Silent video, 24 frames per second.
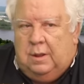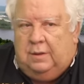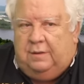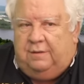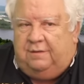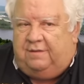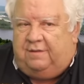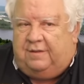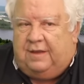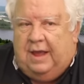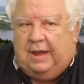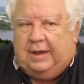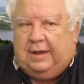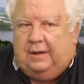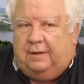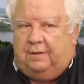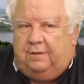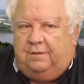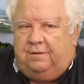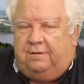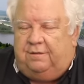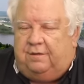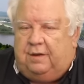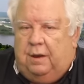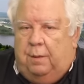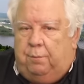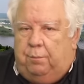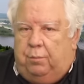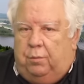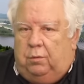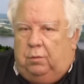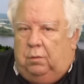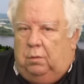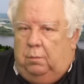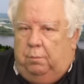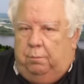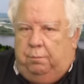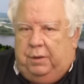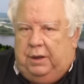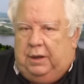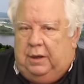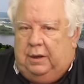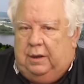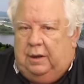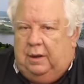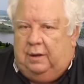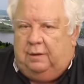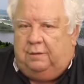Second, simple,
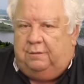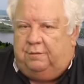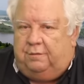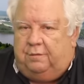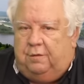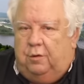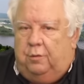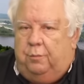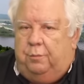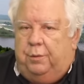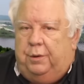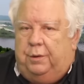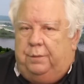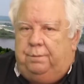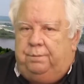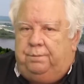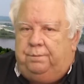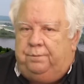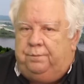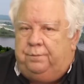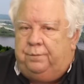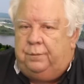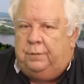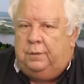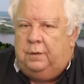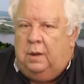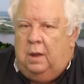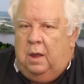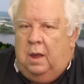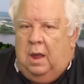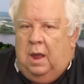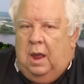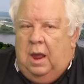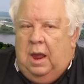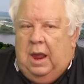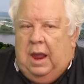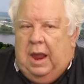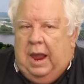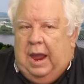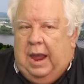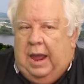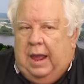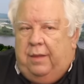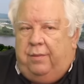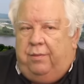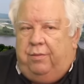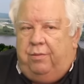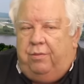big, and stupid.
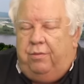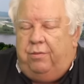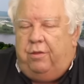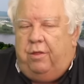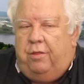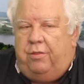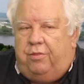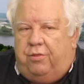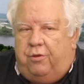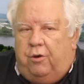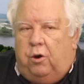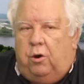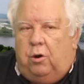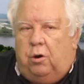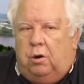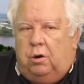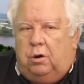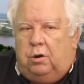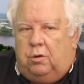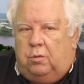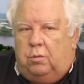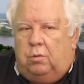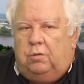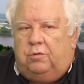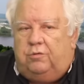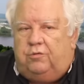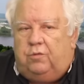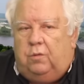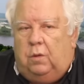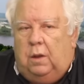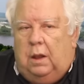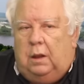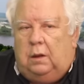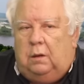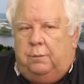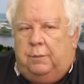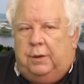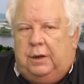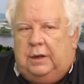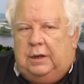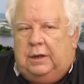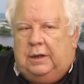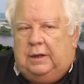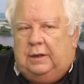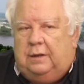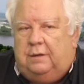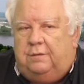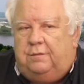And the third crucial
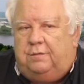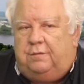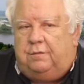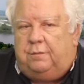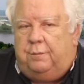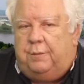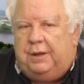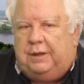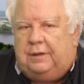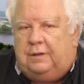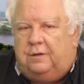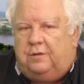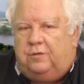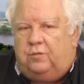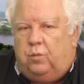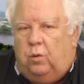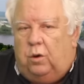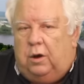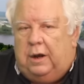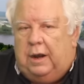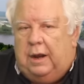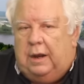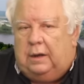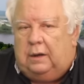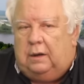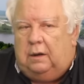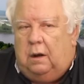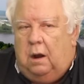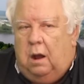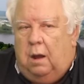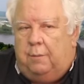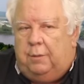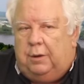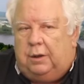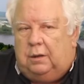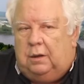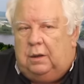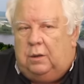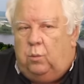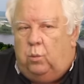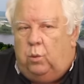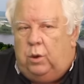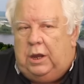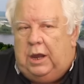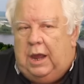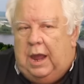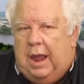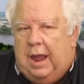element is to make this work economically.
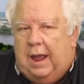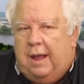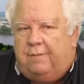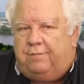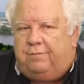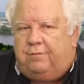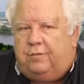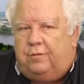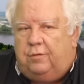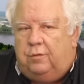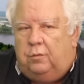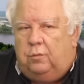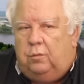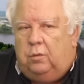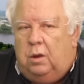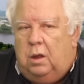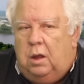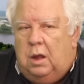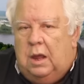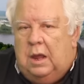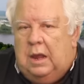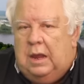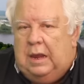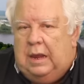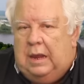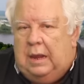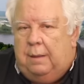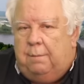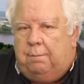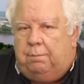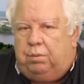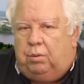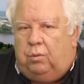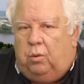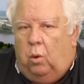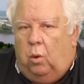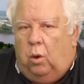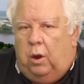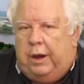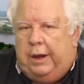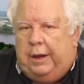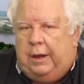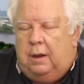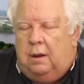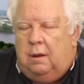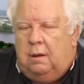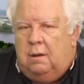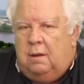We have to
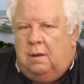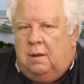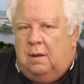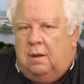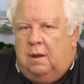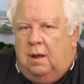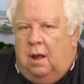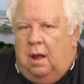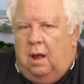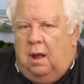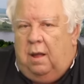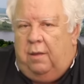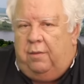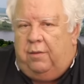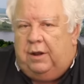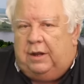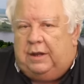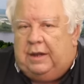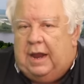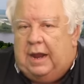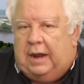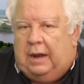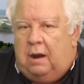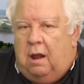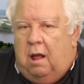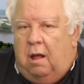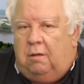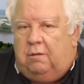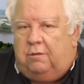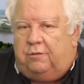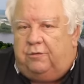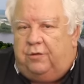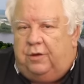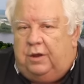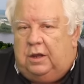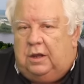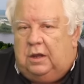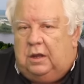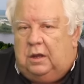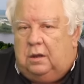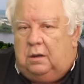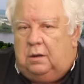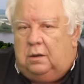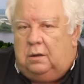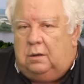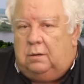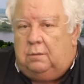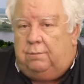employ the technology
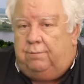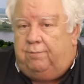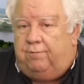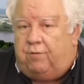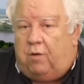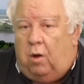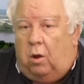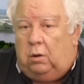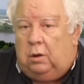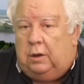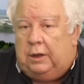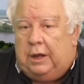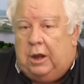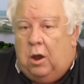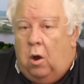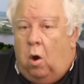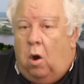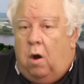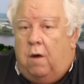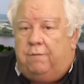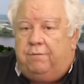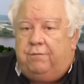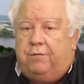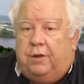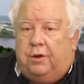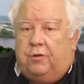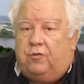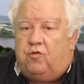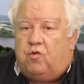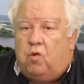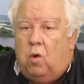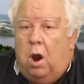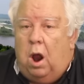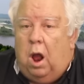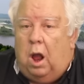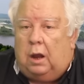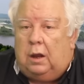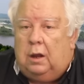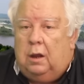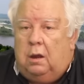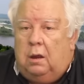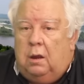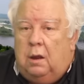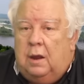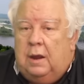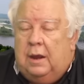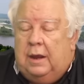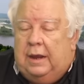falling off the truck
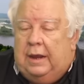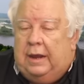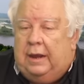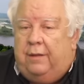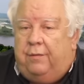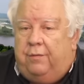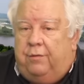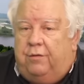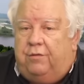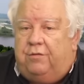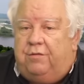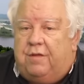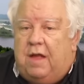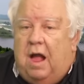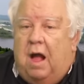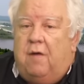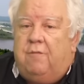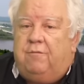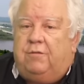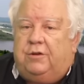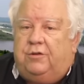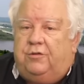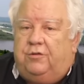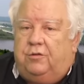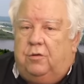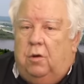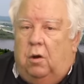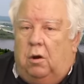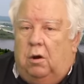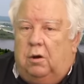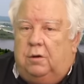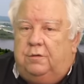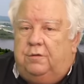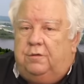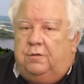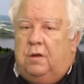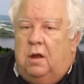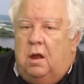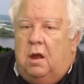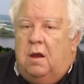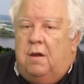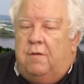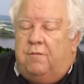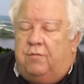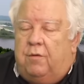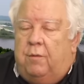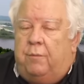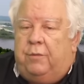in the salvage yards
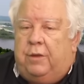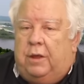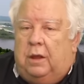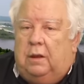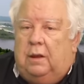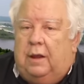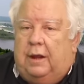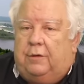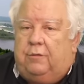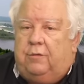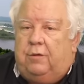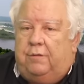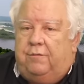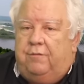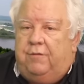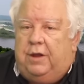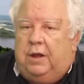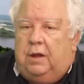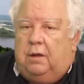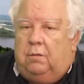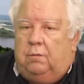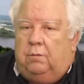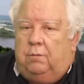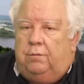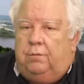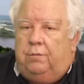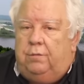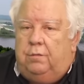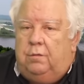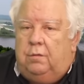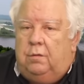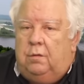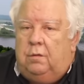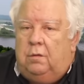from the electric vehicles.